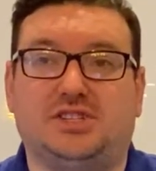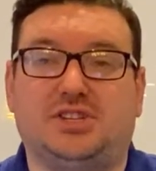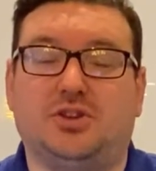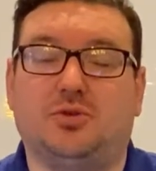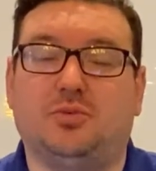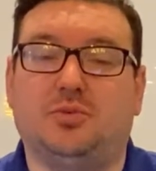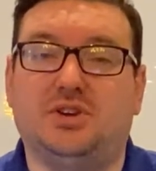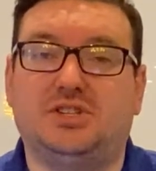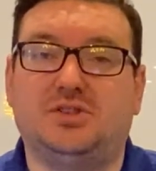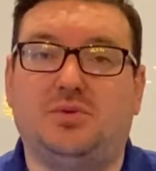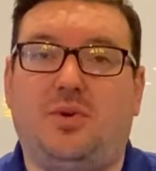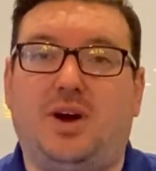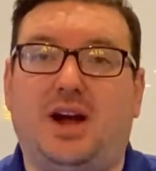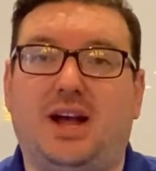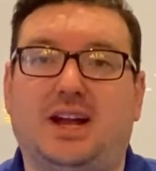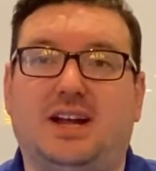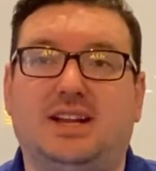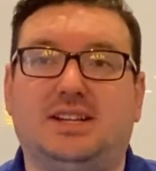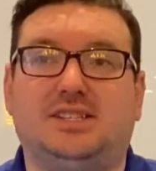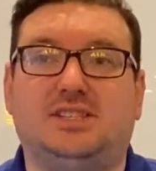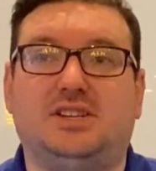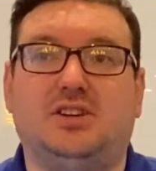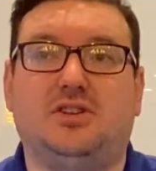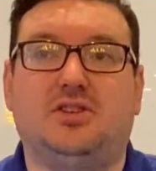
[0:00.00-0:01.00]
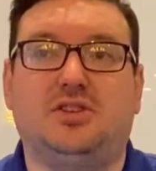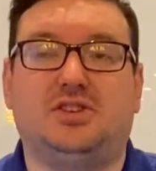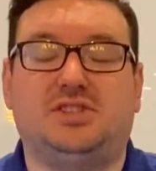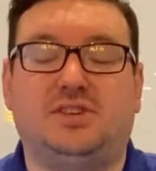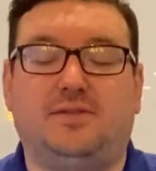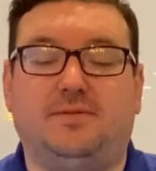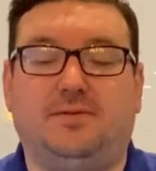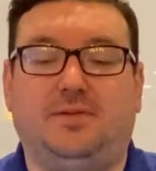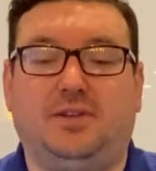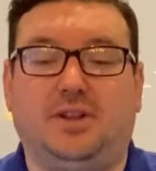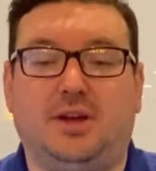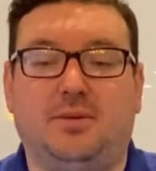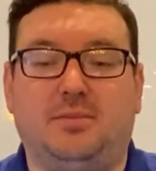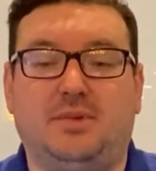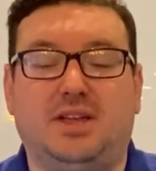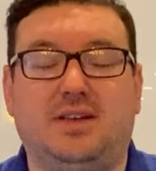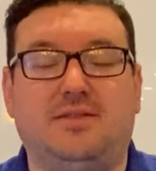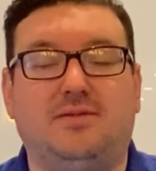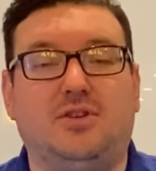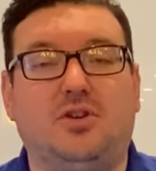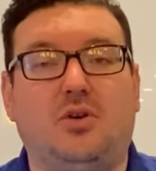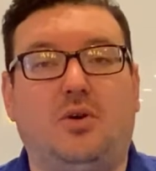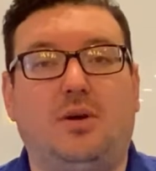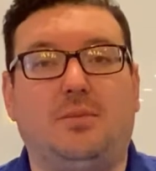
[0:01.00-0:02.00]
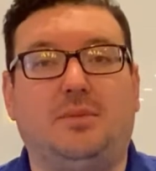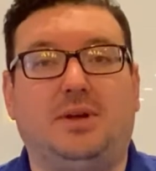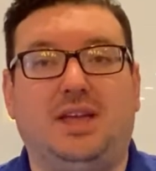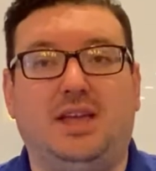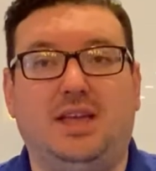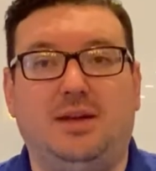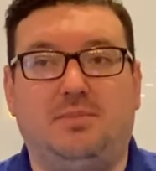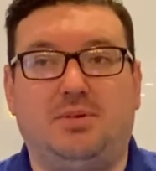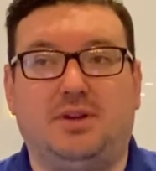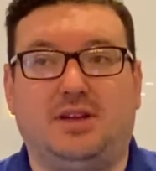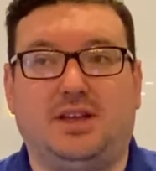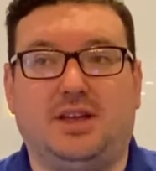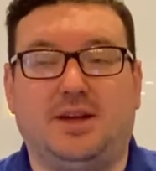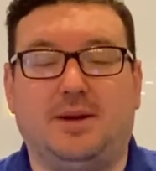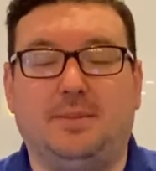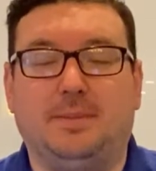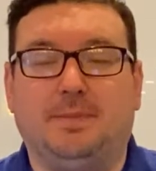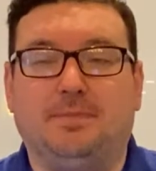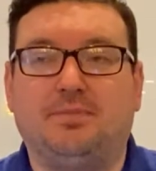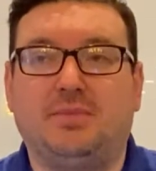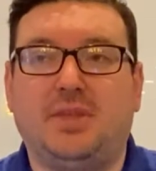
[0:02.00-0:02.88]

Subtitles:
And the reason why I consider this a flip, even though I'm keeping it,